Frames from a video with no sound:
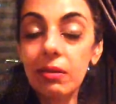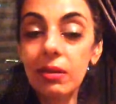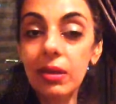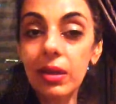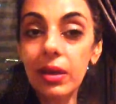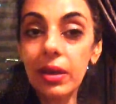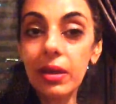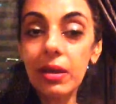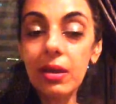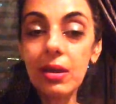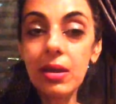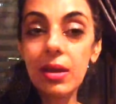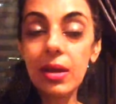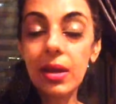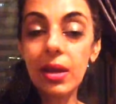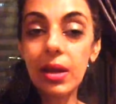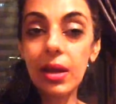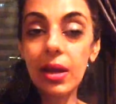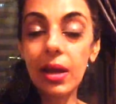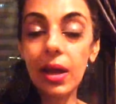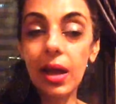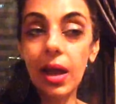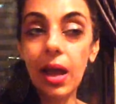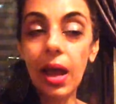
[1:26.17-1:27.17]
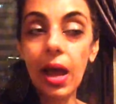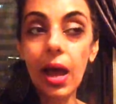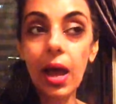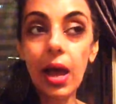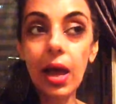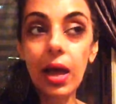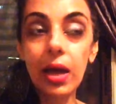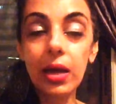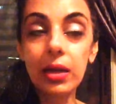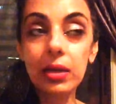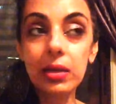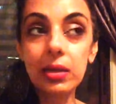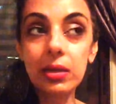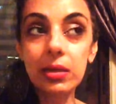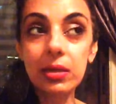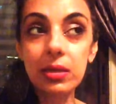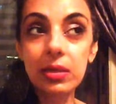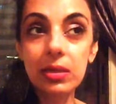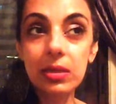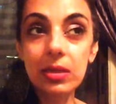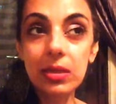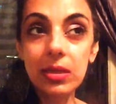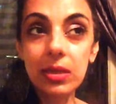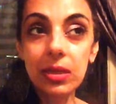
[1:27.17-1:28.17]
okay,
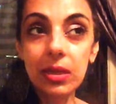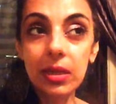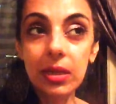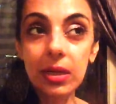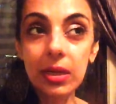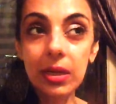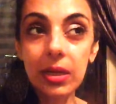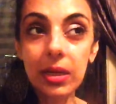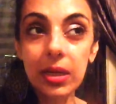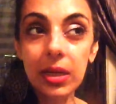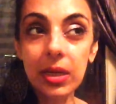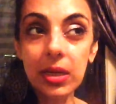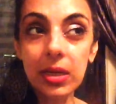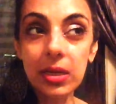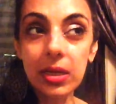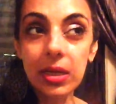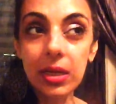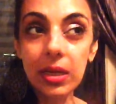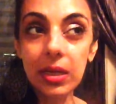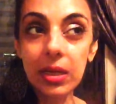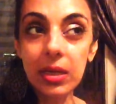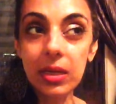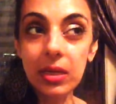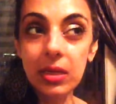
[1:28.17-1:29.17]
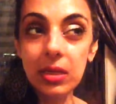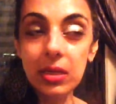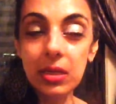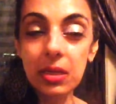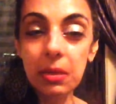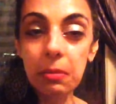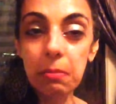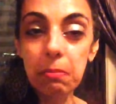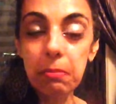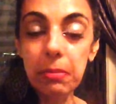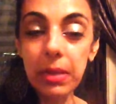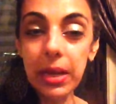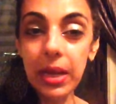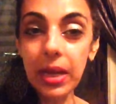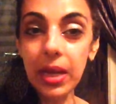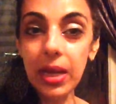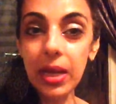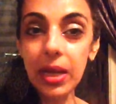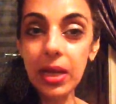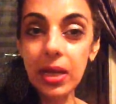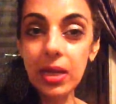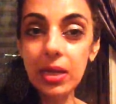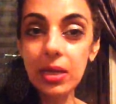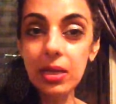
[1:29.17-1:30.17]
and it is the
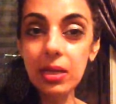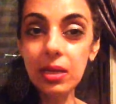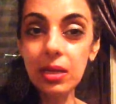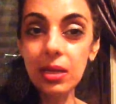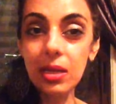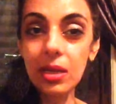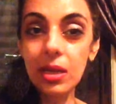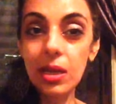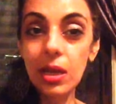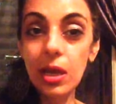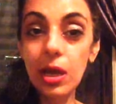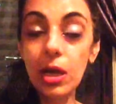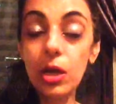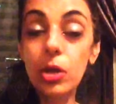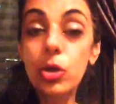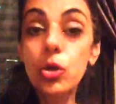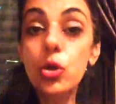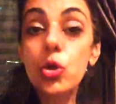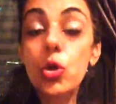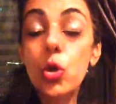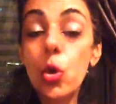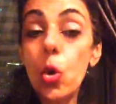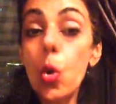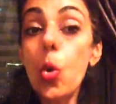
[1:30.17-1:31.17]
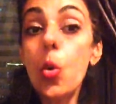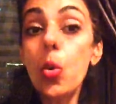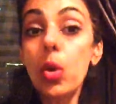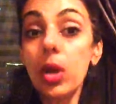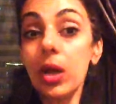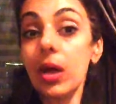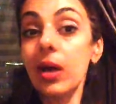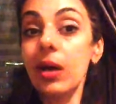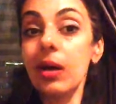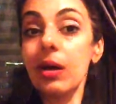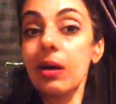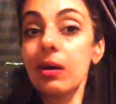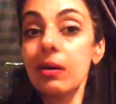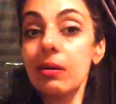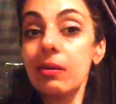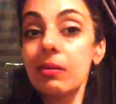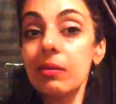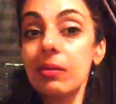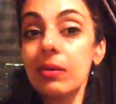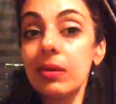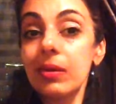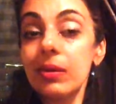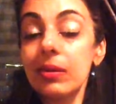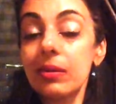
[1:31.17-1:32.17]
main controller.
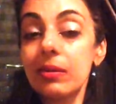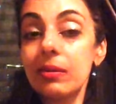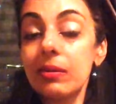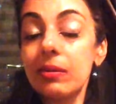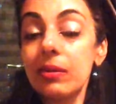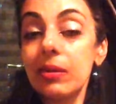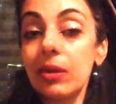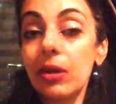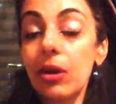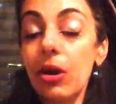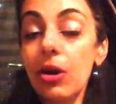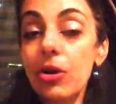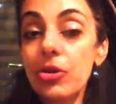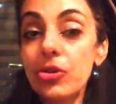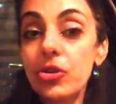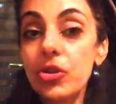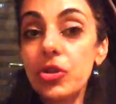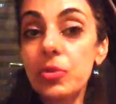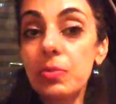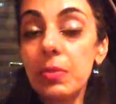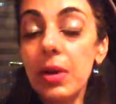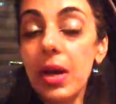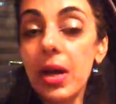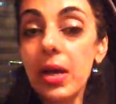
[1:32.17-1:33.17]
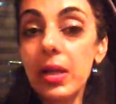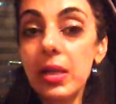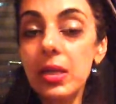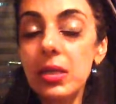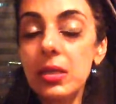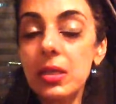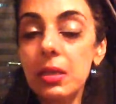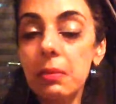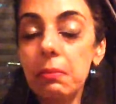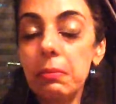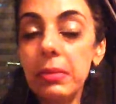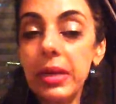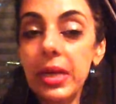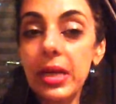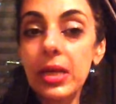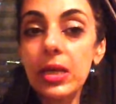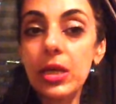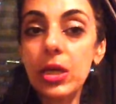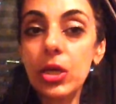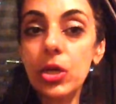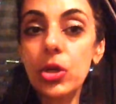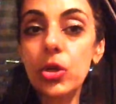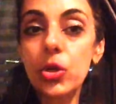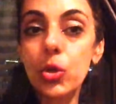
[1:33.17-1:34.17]
The conscious mind is the main
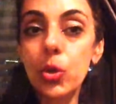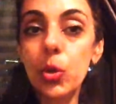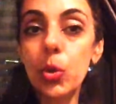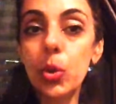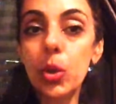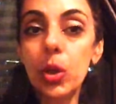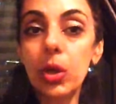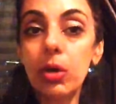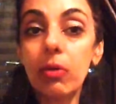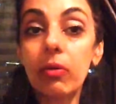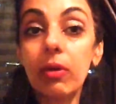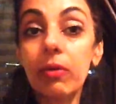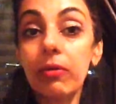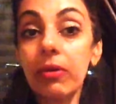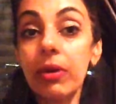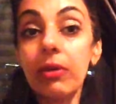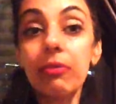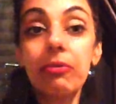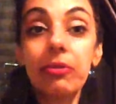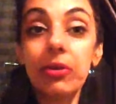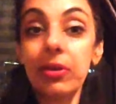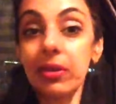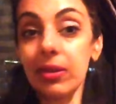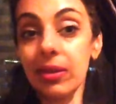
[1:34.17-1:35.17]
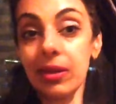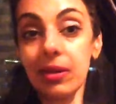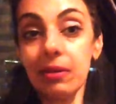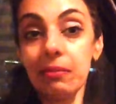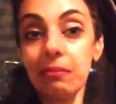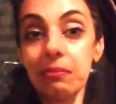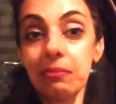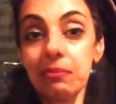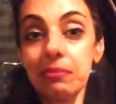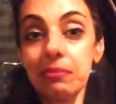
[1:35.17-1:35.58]
controller of everything.